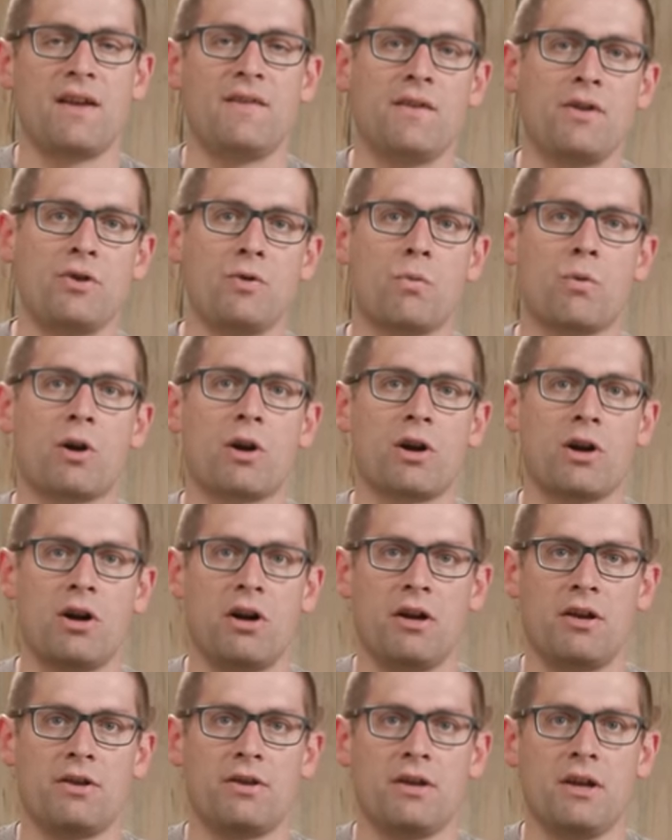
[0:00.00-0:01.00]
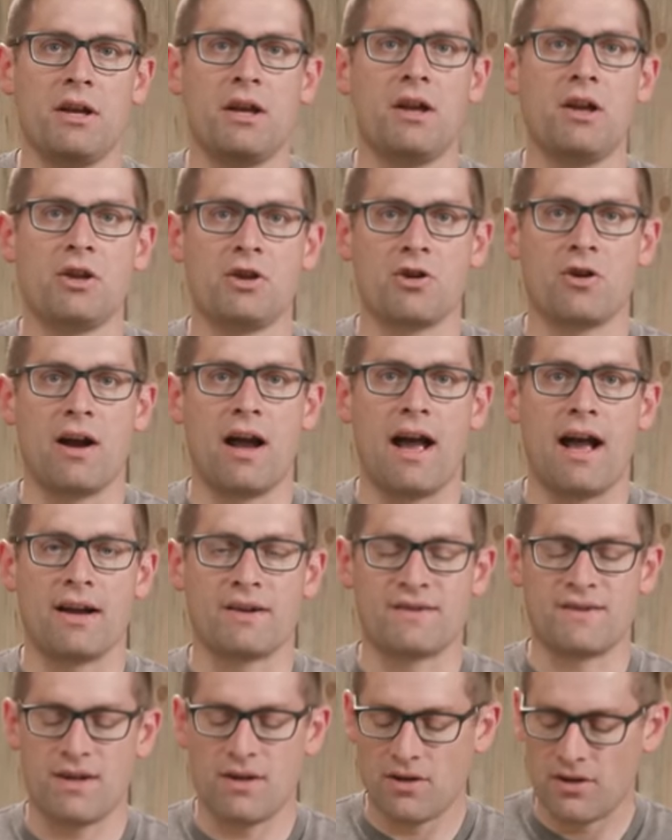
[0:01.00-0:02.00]
and then you work on your
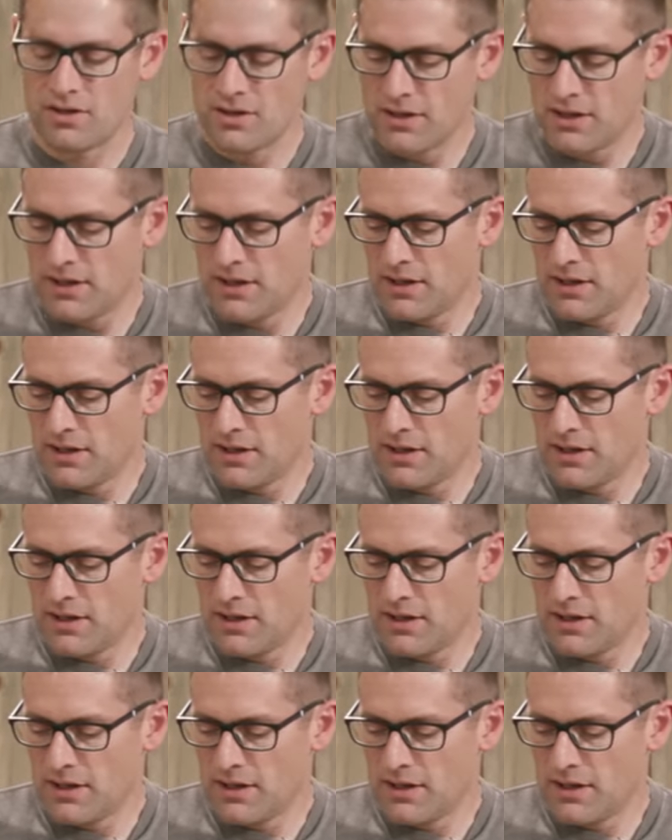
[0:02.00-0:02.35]
axial.